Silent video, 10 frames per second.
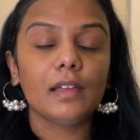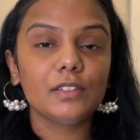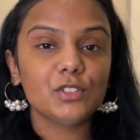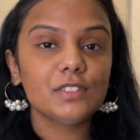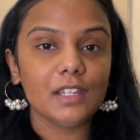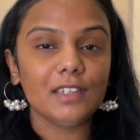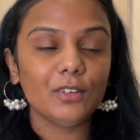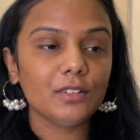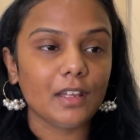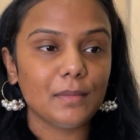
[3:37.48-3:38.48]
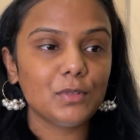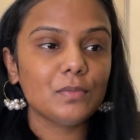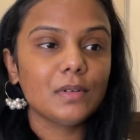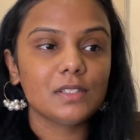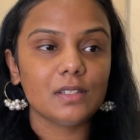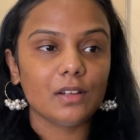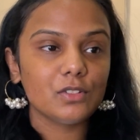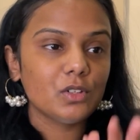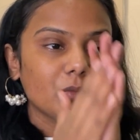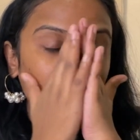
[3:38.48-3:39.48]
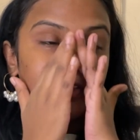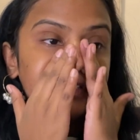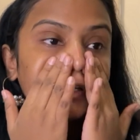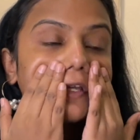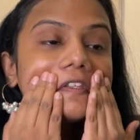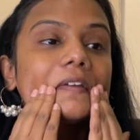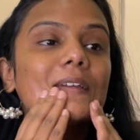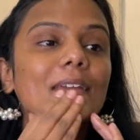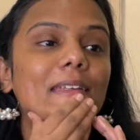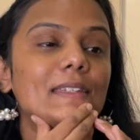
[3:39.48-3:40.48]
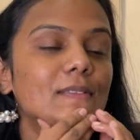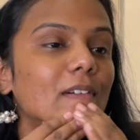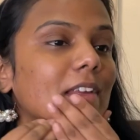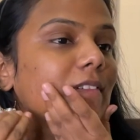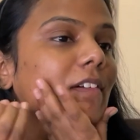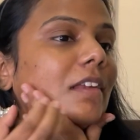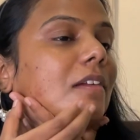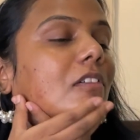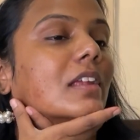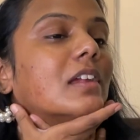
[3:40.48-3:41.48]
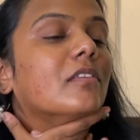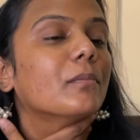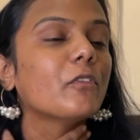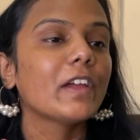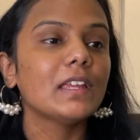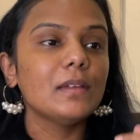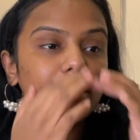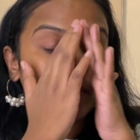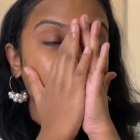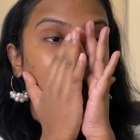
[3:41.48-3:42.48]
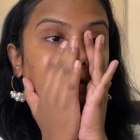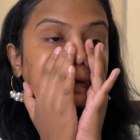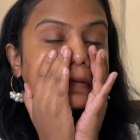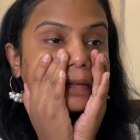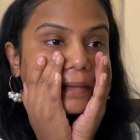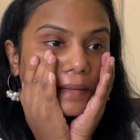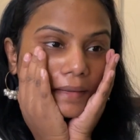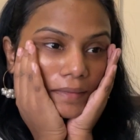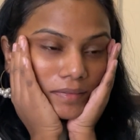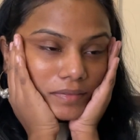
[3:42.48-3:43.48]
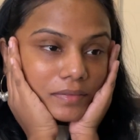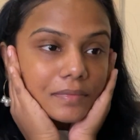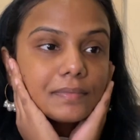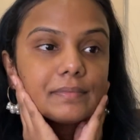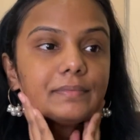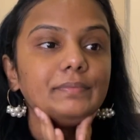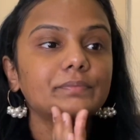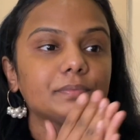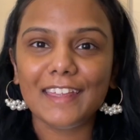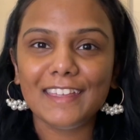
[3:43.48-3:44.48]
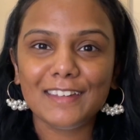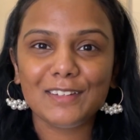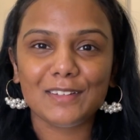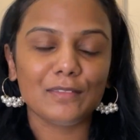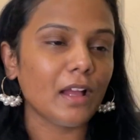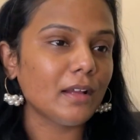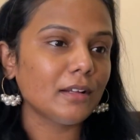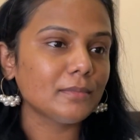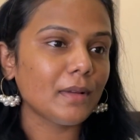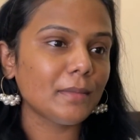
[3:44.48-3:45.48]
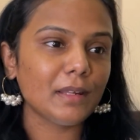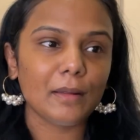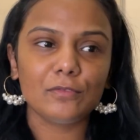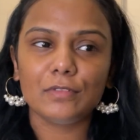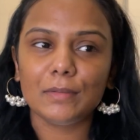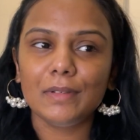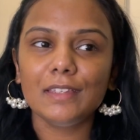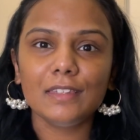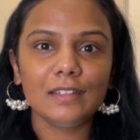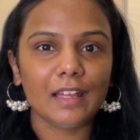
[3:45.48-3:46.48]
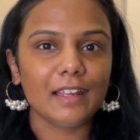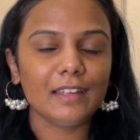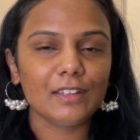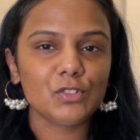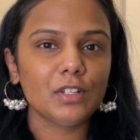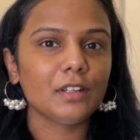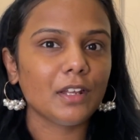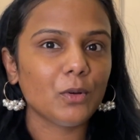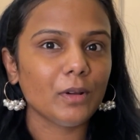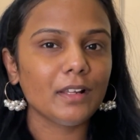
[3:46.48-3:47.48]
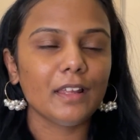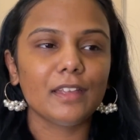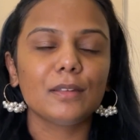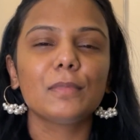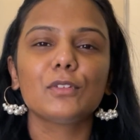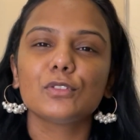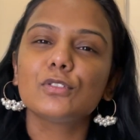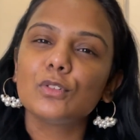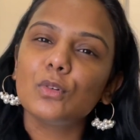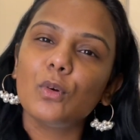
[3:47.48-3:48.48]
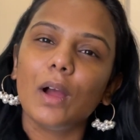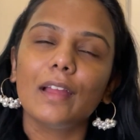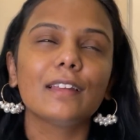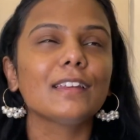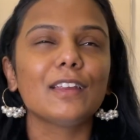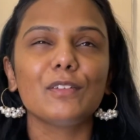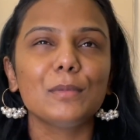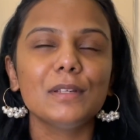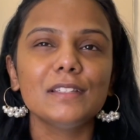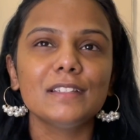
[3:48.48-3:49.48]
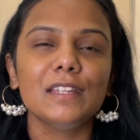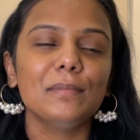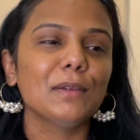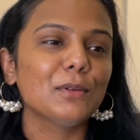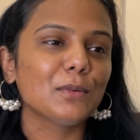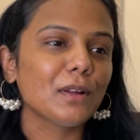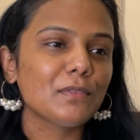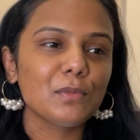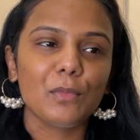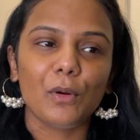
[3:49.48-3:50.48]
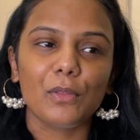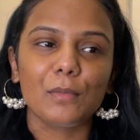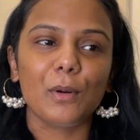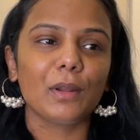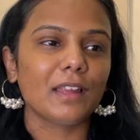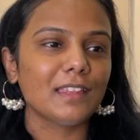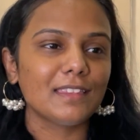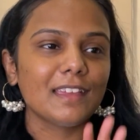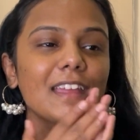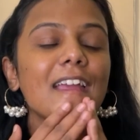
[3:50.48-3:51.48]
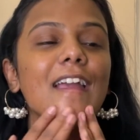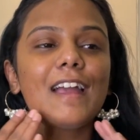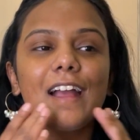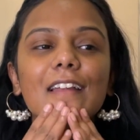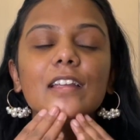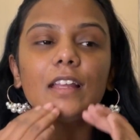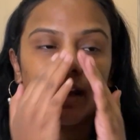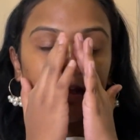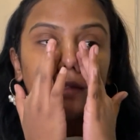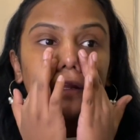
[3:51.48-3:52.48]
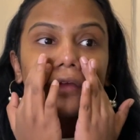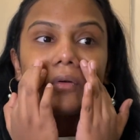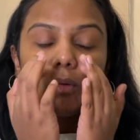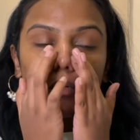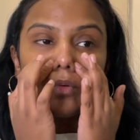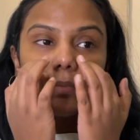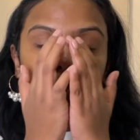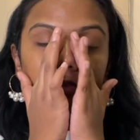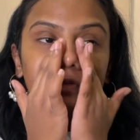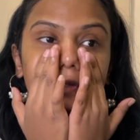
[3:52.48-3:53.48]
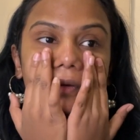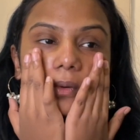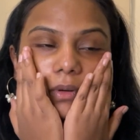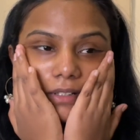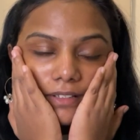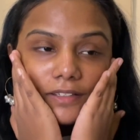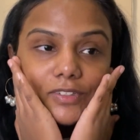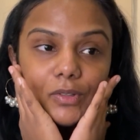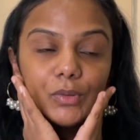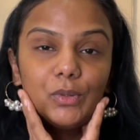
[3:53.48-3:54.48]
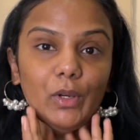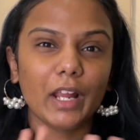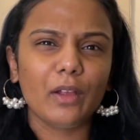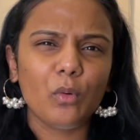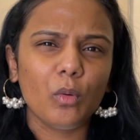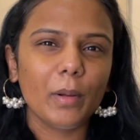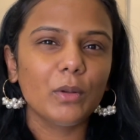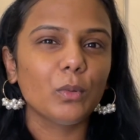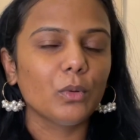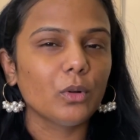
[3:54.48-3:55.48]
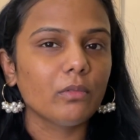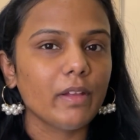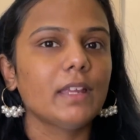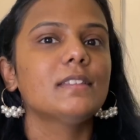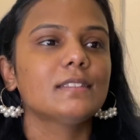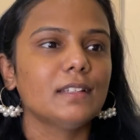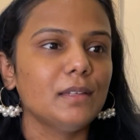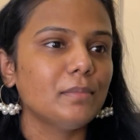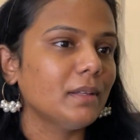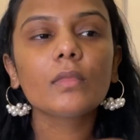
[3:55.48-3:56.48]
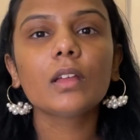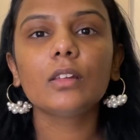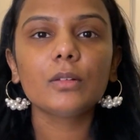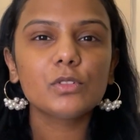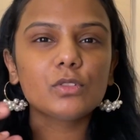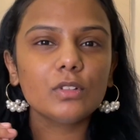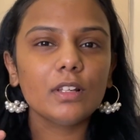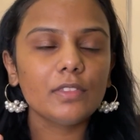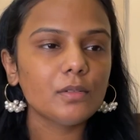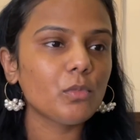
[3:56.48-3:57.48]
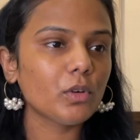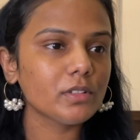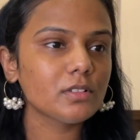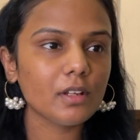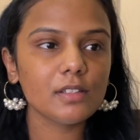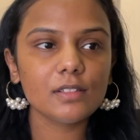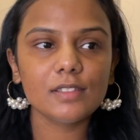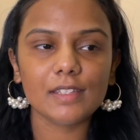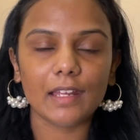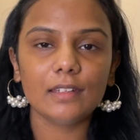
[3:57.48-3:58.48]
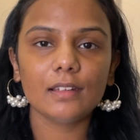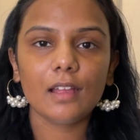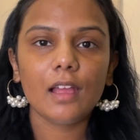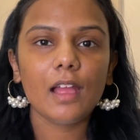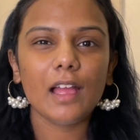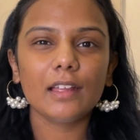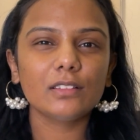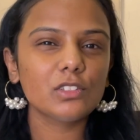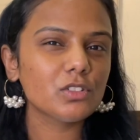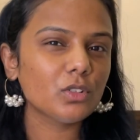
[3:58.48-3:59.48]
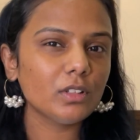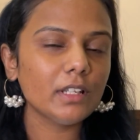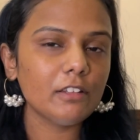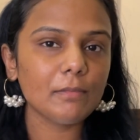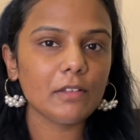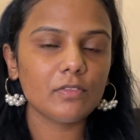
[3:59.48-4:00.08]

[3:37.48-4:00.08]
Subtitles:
Just take your time to massage your moisturizer in. It's very important. Like it, I mean, I'm filming in the night actually, and I quite like it because it's so quiet and everybody's sleeping. You don't have to bother about anything. I really like it. I hope the video quality is good though, and I hope I don't look very sleepy. I'm just going to let the moisturizer set. I'm just going to leave my